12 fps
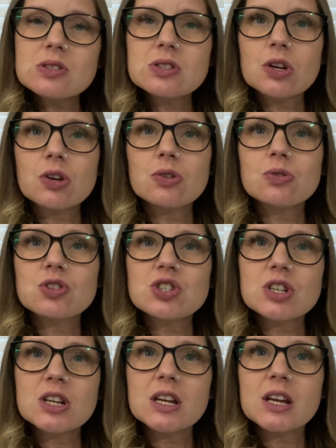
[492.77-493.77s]
So
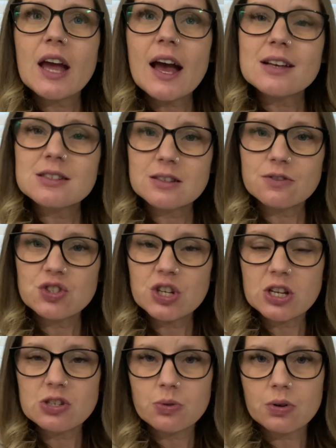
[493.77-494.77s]
she asked if she
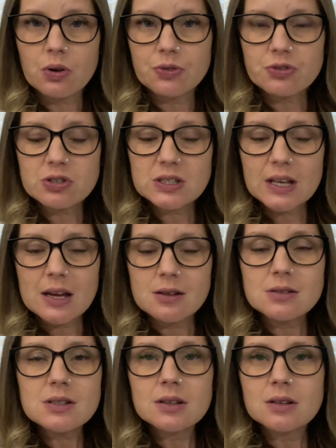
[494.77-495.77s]
could do an
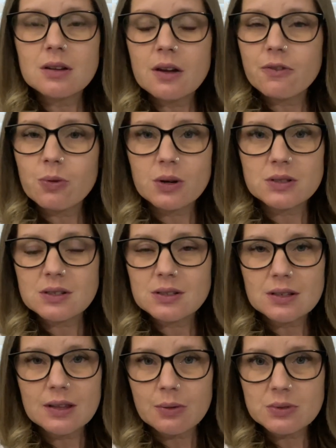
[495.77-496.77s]
ultrasound, and of course I
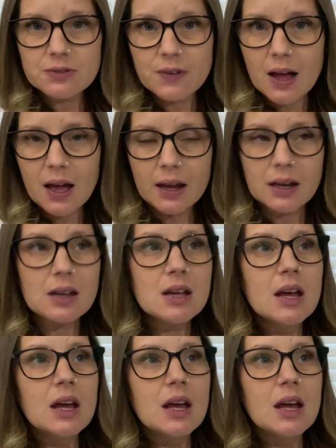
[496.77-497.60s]
said that was fine.